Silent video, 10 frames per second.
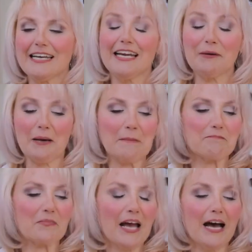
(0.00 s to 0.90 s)
Anyway,
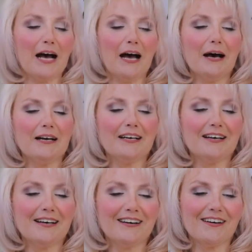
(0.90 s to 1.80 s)

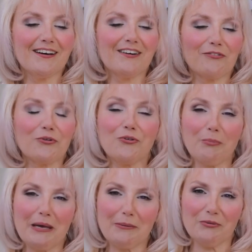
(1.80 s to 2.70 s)
for all
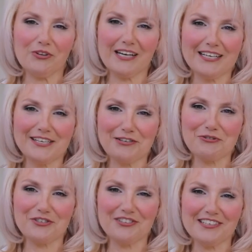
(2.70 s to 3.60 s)
the people that aren't
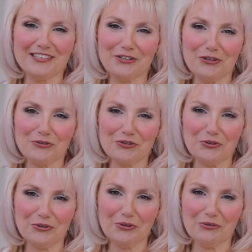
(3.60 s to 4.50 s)
interested in dogs
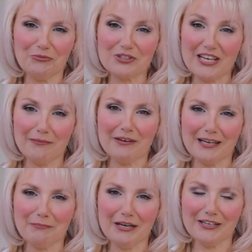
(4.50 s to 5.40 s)
or what's happening
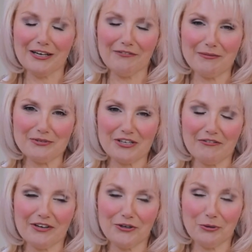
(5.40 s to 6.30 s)
in my life, I'm
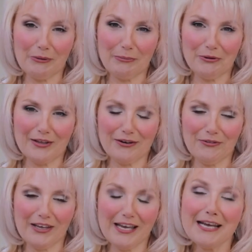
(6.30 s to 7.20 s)
sorry, I normally put that
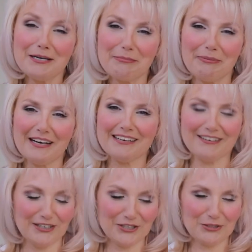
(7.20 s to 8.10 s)
on the end, but
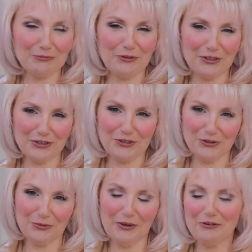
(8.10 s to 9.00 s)
I just wanted
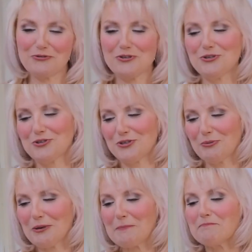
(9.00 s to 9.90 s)
to introduce
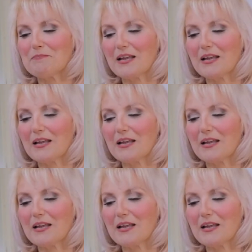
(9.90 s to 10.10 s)
Dobby.